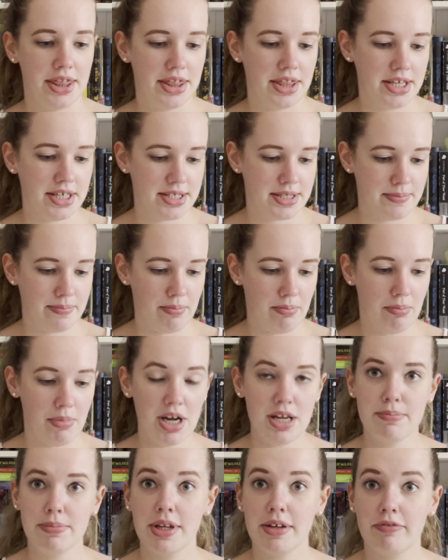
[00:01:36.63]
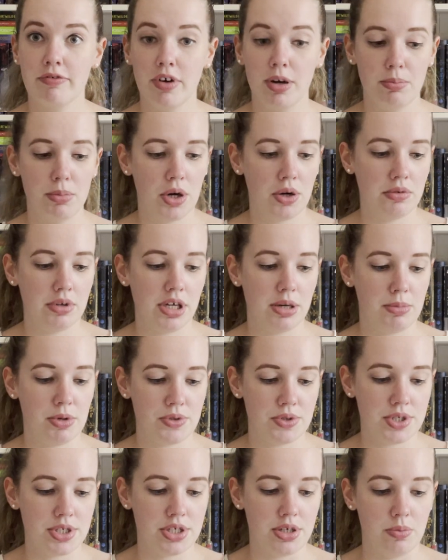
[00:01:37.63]
this might be from Only a
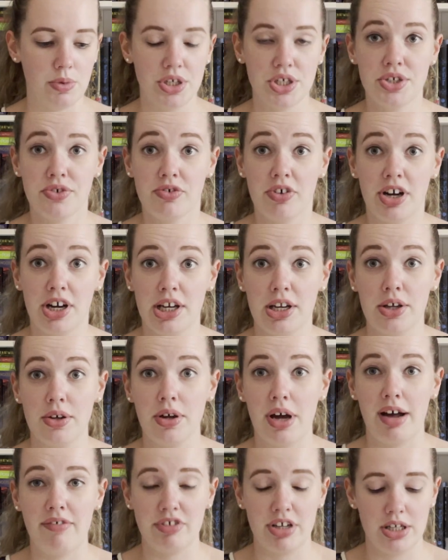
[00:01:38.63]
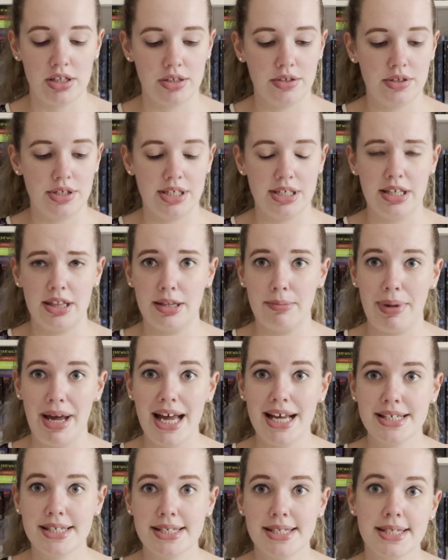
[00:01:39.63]
Monster, which FairyLoot have included in the
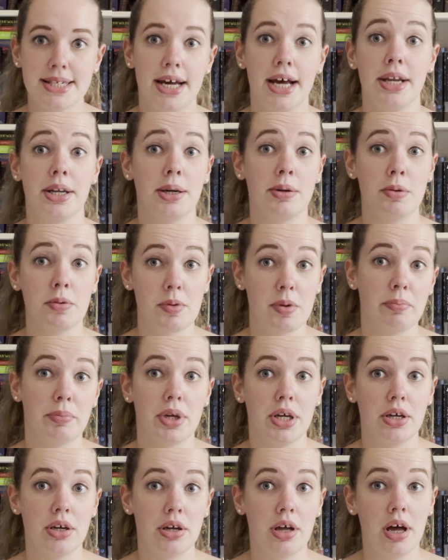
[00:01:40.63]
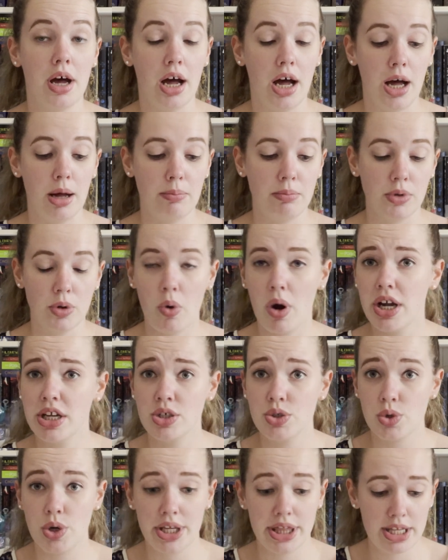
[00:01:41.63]
past, and I remember quite
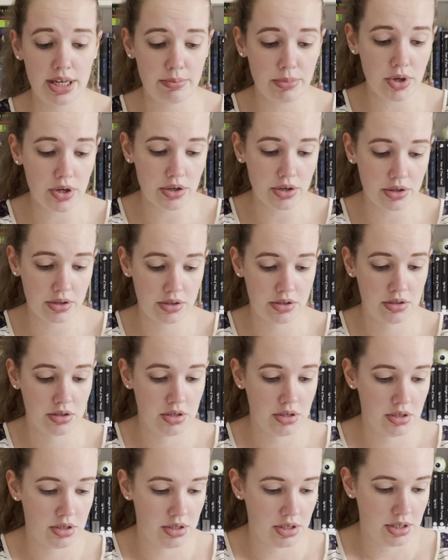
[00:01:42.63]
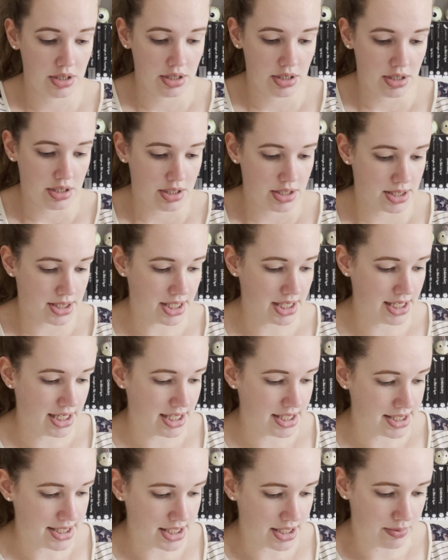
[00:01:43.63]
enjoying that book. So
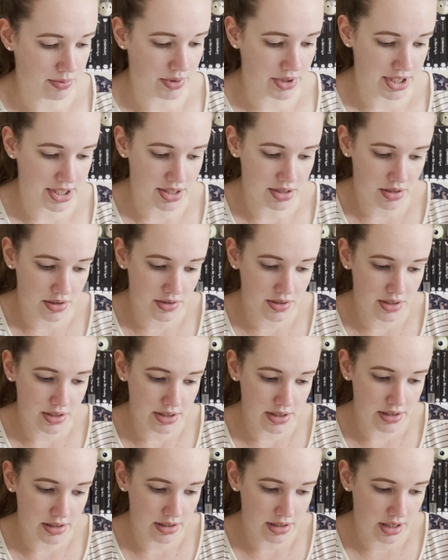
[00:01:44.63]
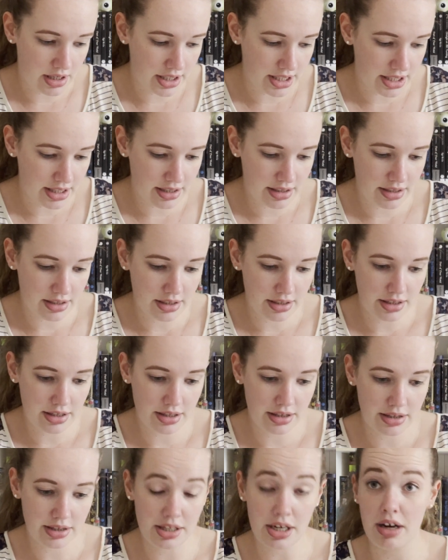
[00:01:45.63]
let's see what these coasters look like.
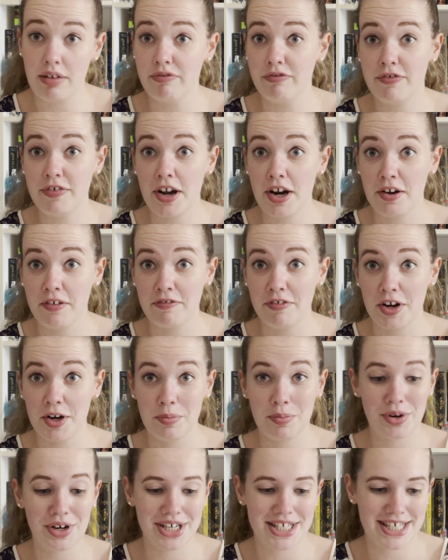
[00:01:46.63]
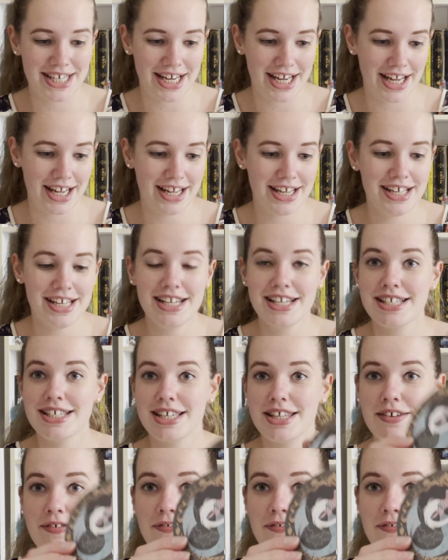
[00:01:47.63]
They are very, very pretty. So the